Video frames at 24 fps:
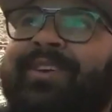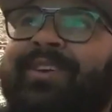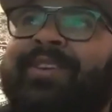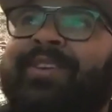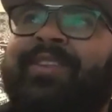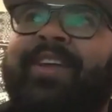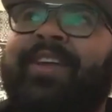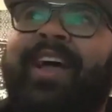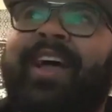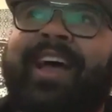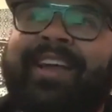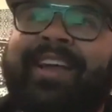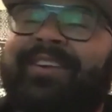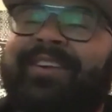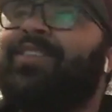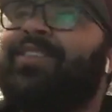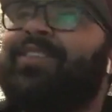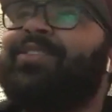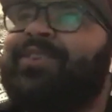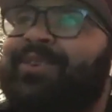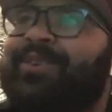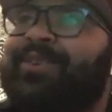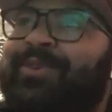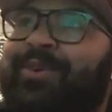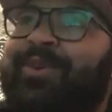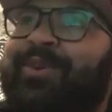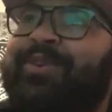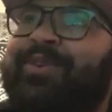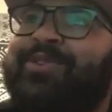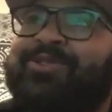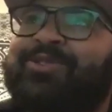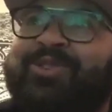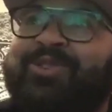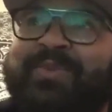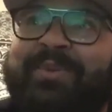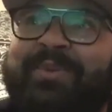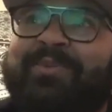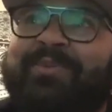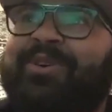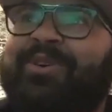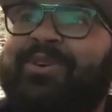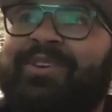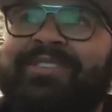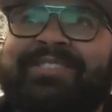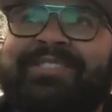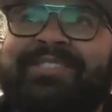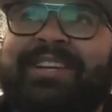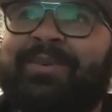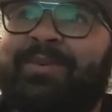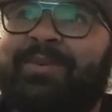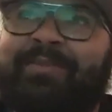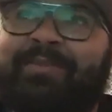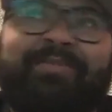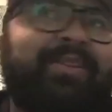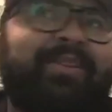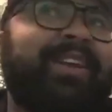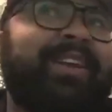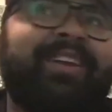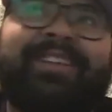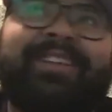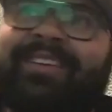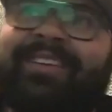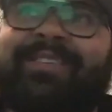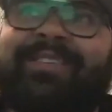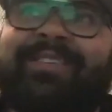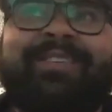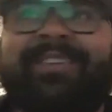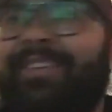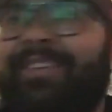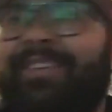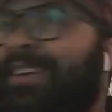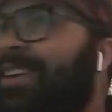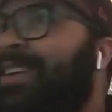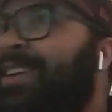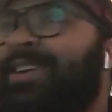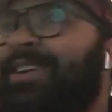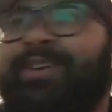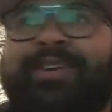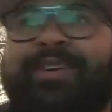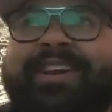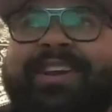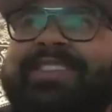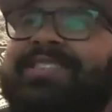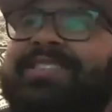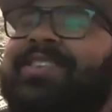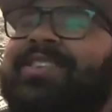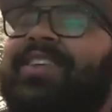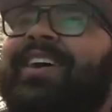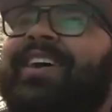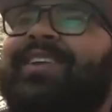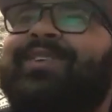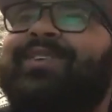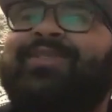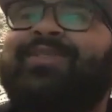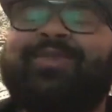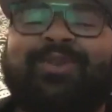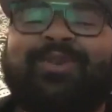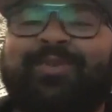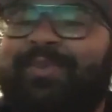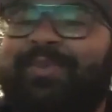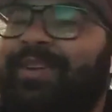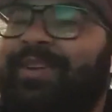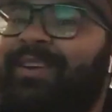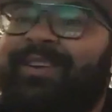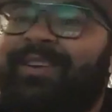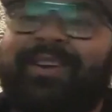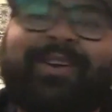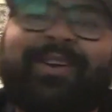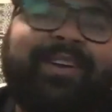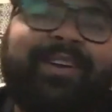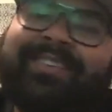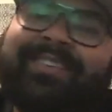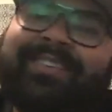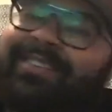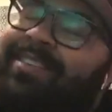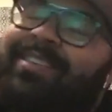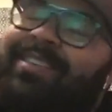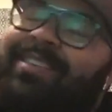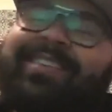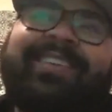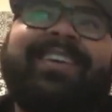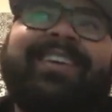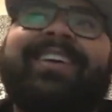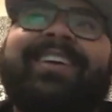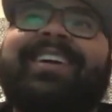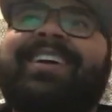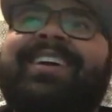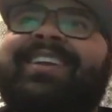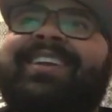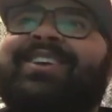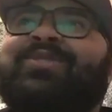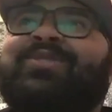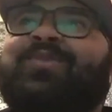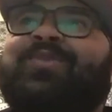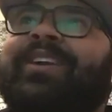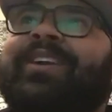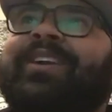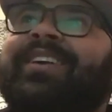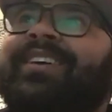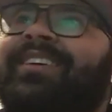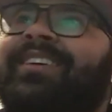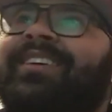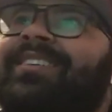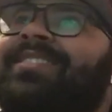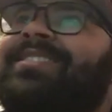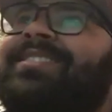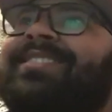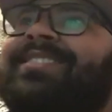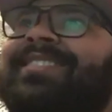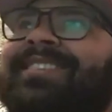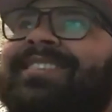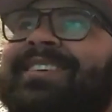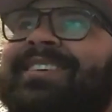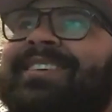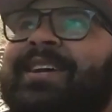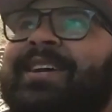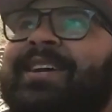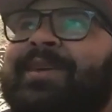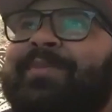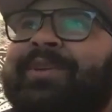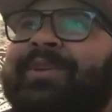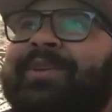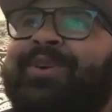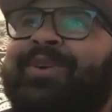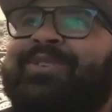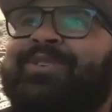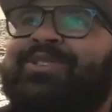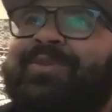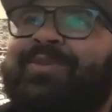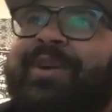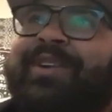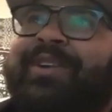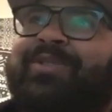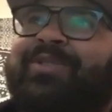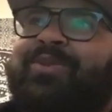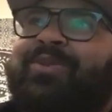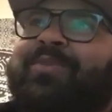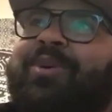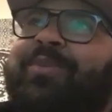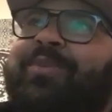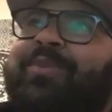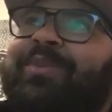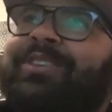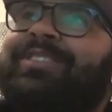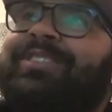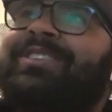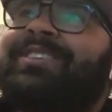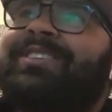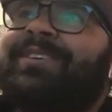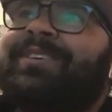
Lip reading: the end of the third quarter in the Super Bowl because they were playing crazy then too. But, it is what it is. But those are my 2 moments.